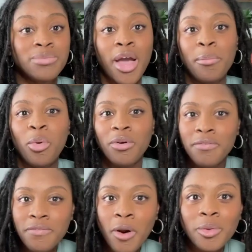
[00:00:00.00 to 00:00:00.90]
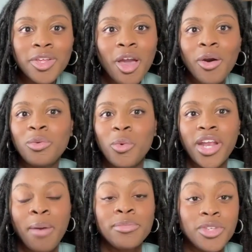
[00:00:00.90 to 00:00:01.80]
my portfolio and what
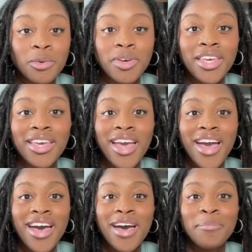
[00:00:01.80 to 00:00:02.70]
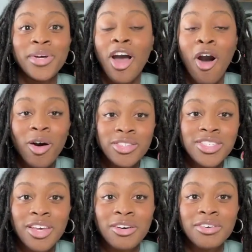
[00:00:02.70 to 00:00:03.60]
I'm doing, but
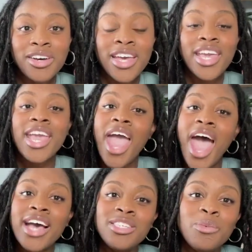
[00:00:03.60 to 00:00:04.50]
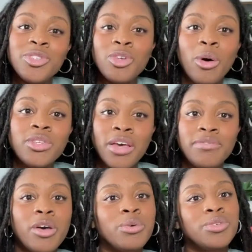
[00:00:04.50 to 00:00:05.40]
also as a result of
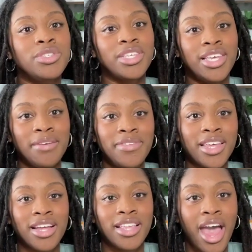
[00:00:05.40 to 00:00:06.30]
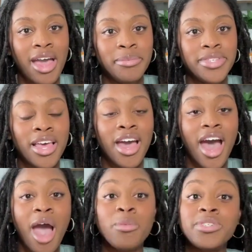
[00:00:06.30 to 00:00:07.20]
those gifted collabs,
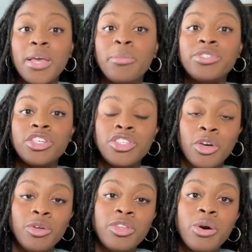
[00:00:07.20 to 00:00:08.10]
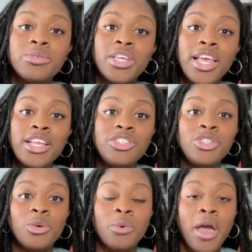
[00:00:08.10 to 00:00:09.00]
I was able to turn those
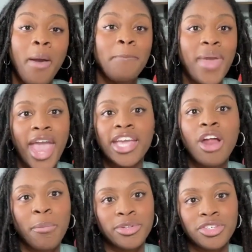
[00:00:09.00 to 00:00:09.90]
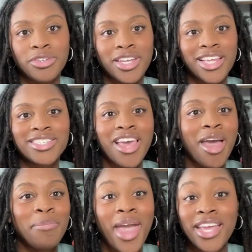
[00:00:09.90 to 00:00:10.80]
into paid opportunities,
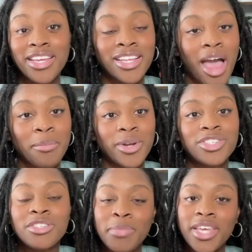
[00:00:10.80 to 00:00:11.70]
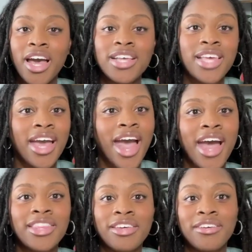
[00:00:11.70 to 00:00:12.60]
paid collaborations, because I
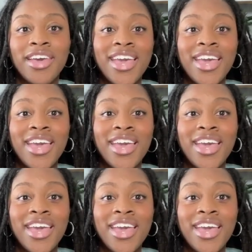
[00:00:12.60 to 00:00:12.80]
either